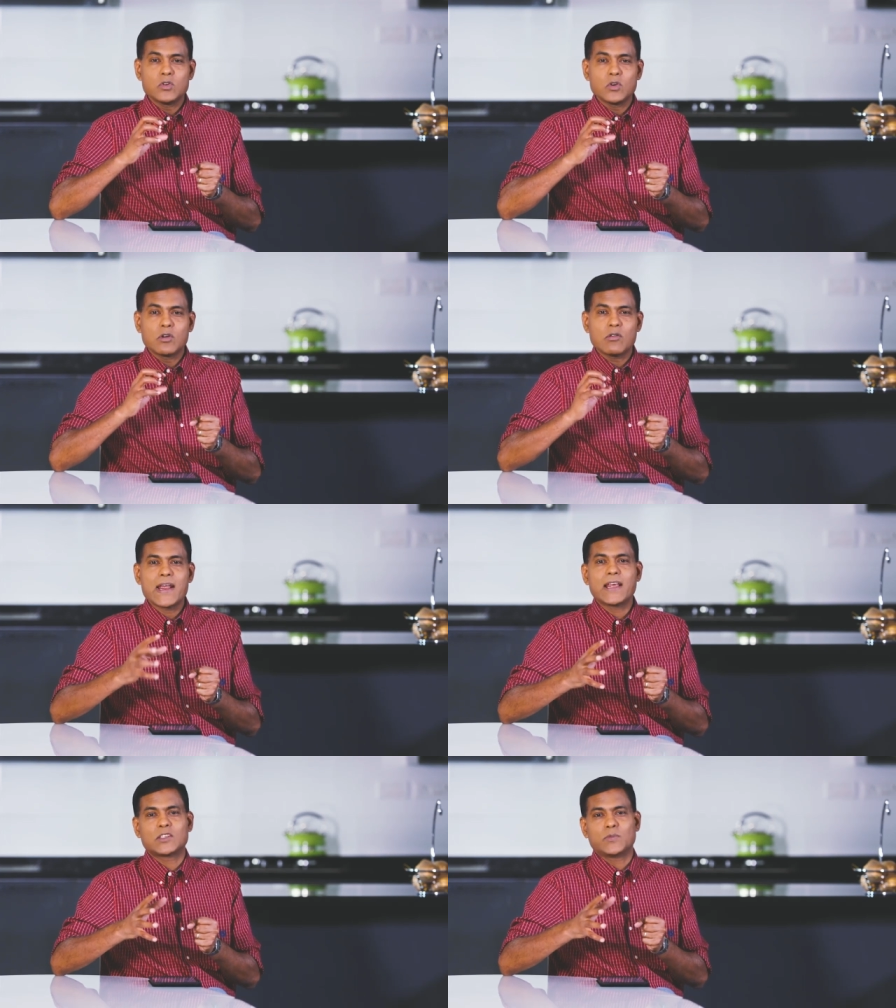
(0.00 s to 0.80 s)
do
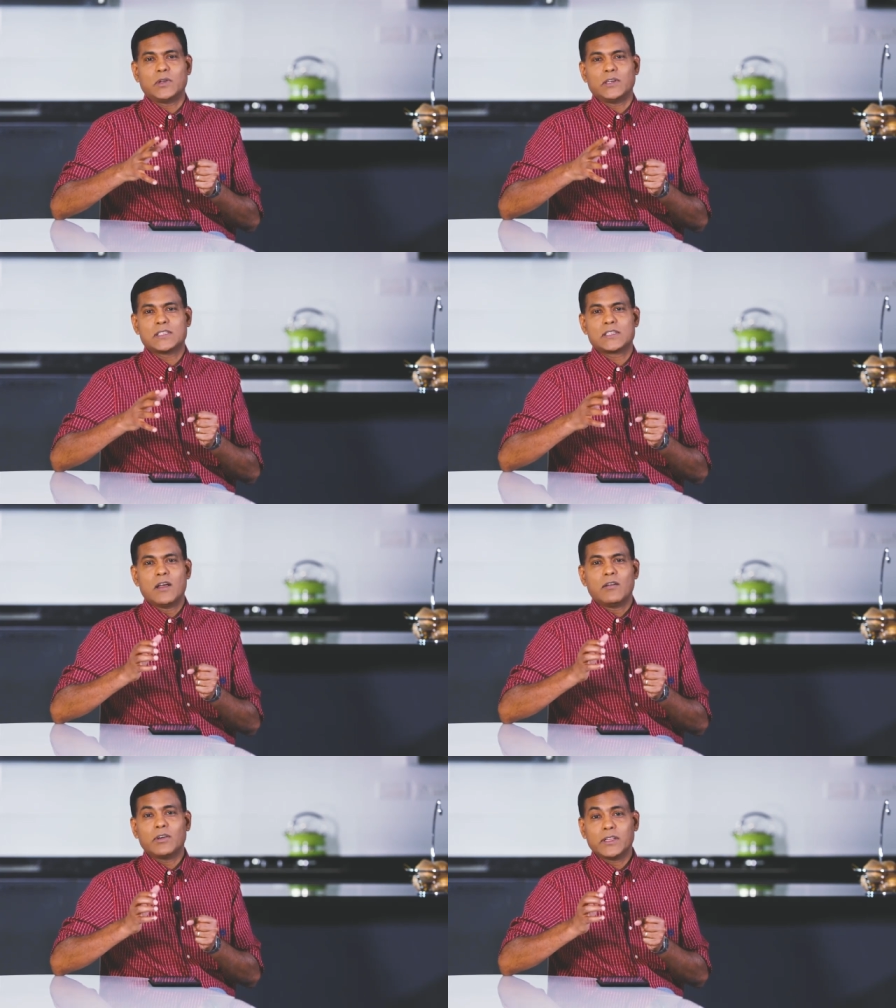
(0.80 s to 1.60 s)
great exploits
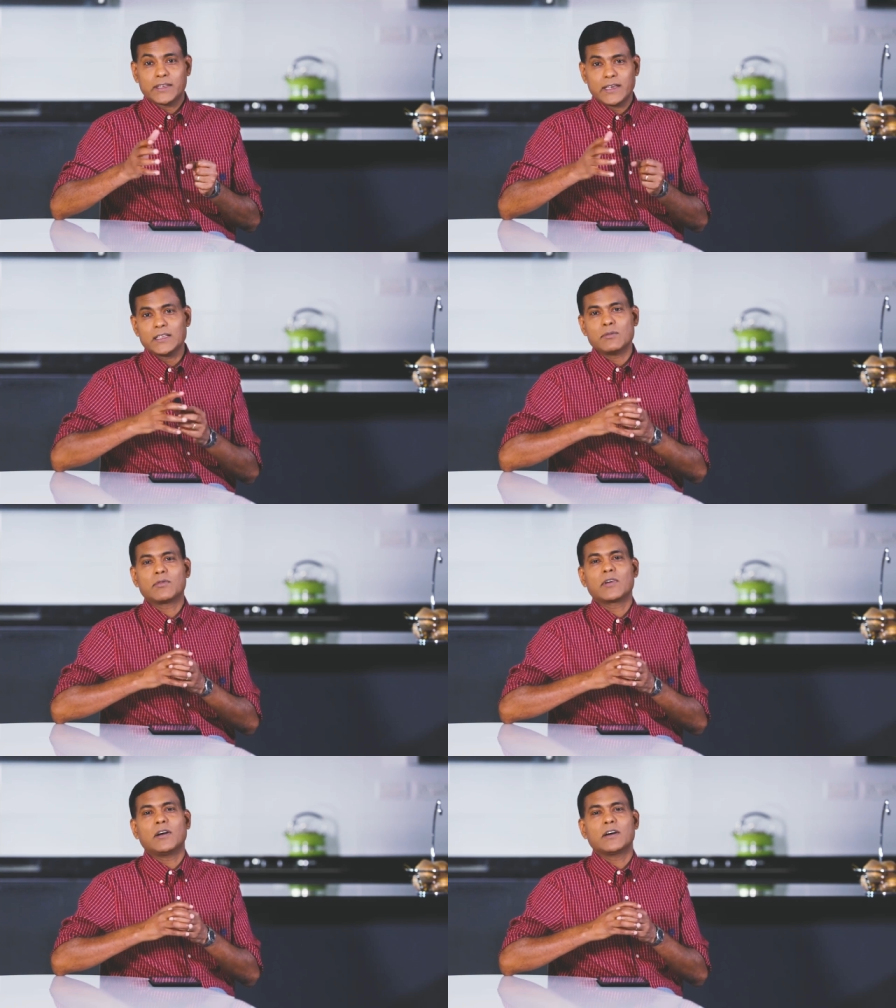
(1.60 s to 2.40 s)
for the kingdom
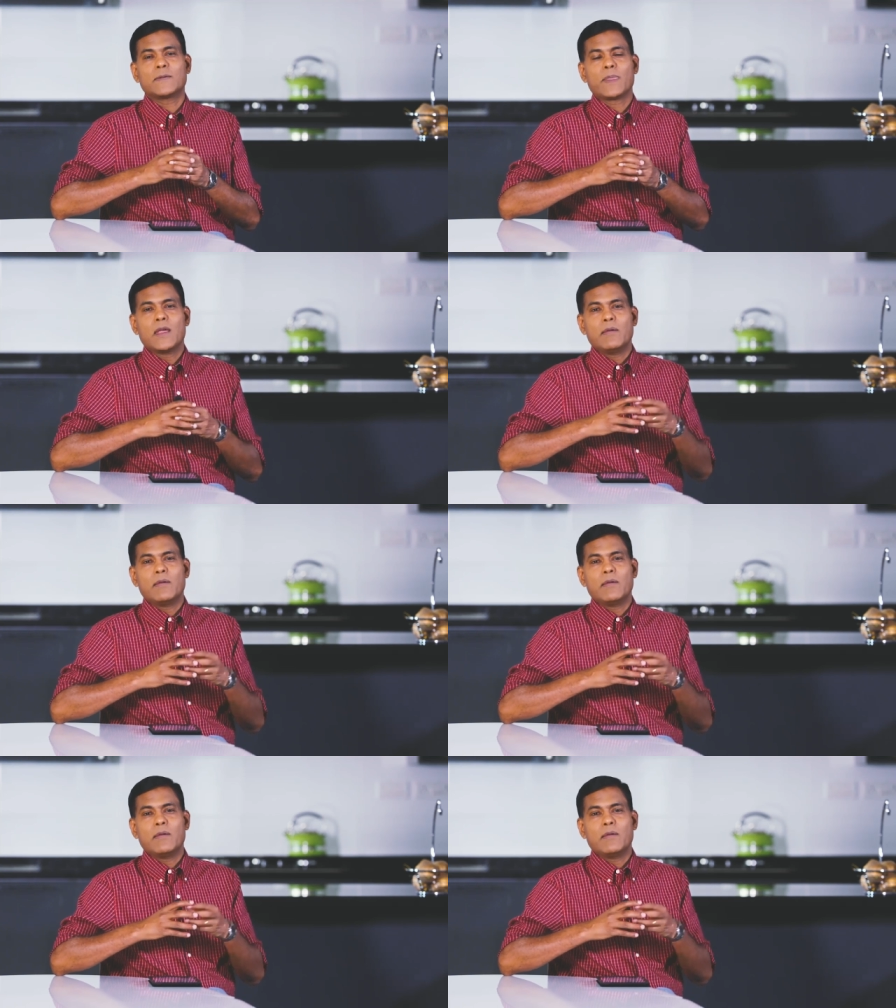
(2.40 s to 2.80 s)
of God.